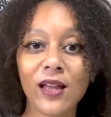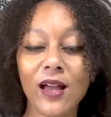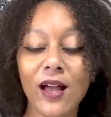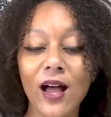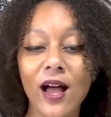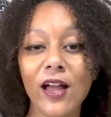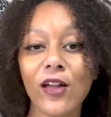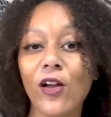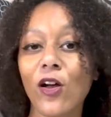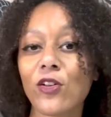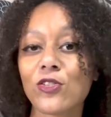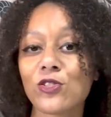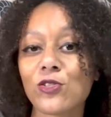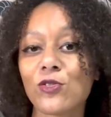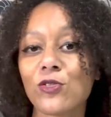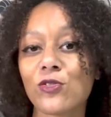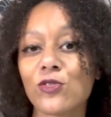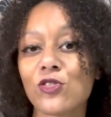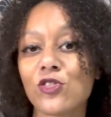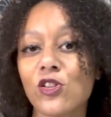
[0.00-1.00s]
I
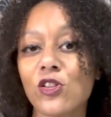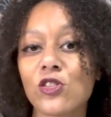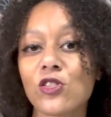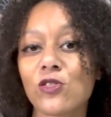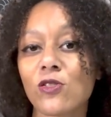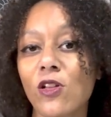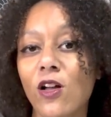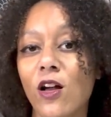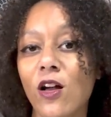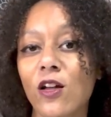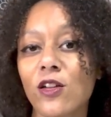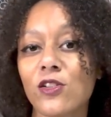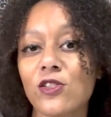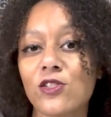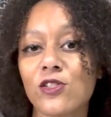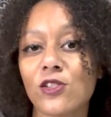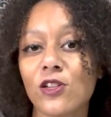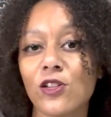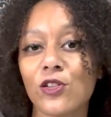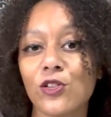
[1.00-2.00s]
also just
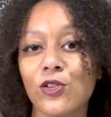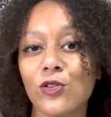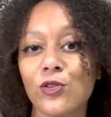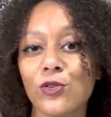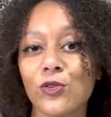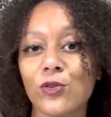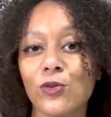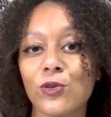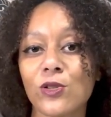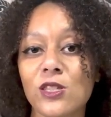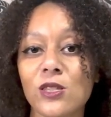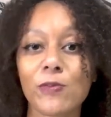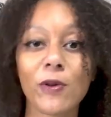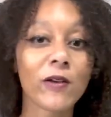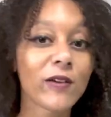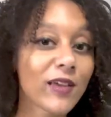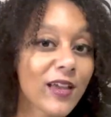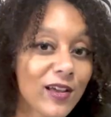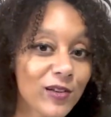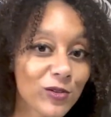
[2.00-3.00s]
launched a new spell
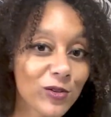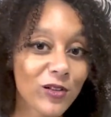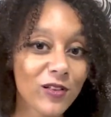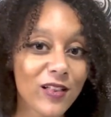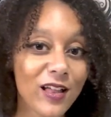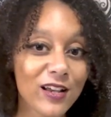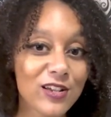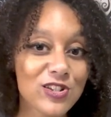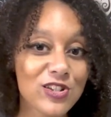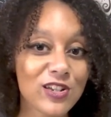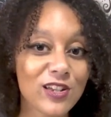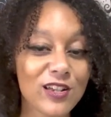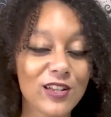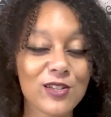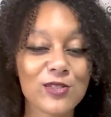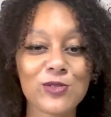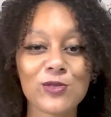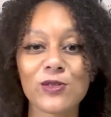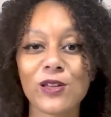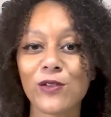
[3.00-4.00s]
candle collection,
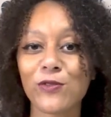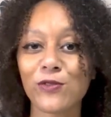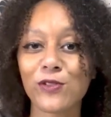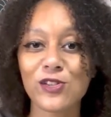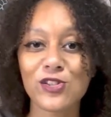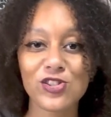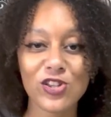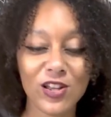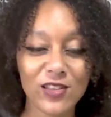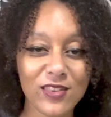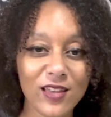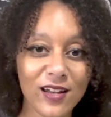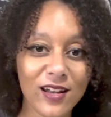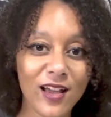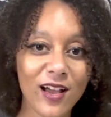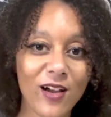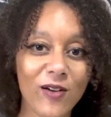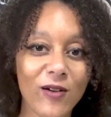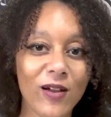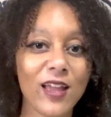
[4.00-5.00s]
so definitely check that
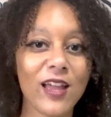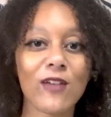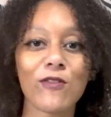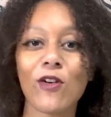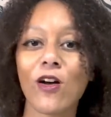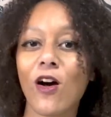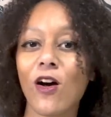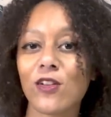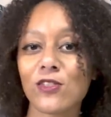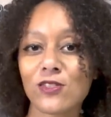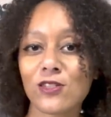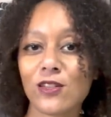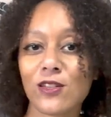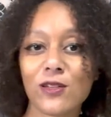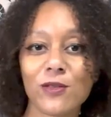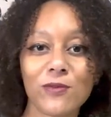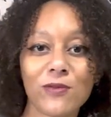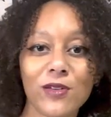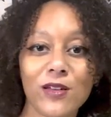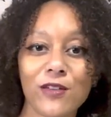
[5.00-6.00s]
out. I have
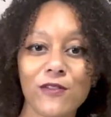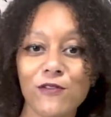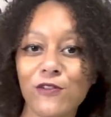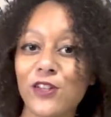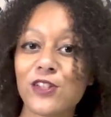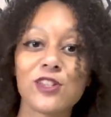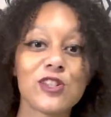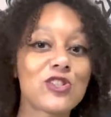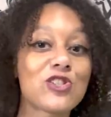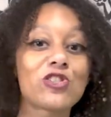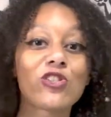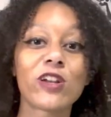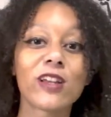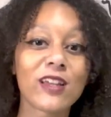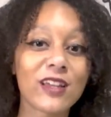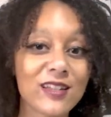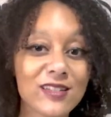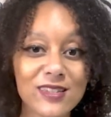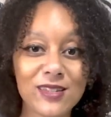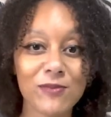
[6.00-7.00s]
awesome vintage
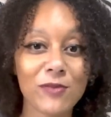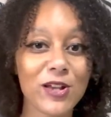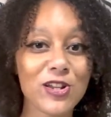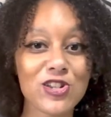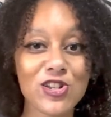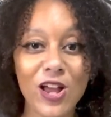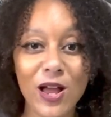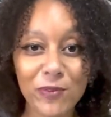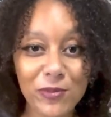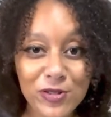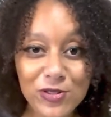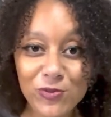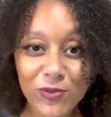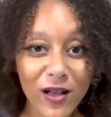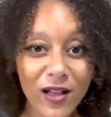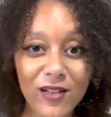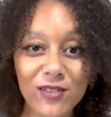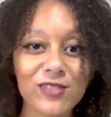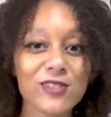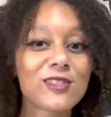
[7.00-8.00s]
trinkets in my shop as
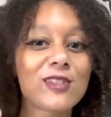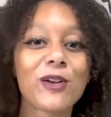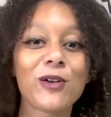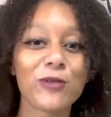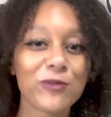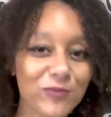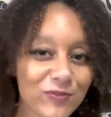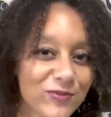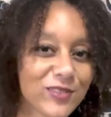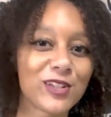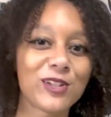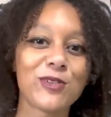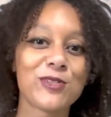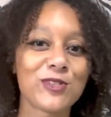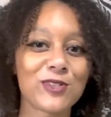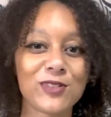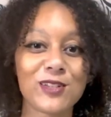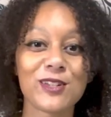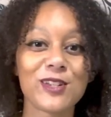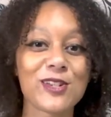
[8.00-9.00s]
well. So, you know,
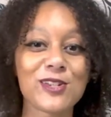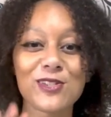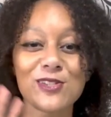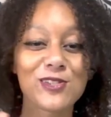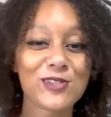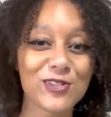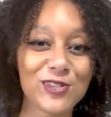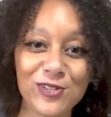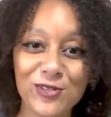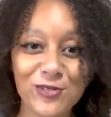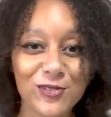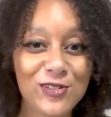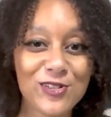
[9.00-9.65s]
do the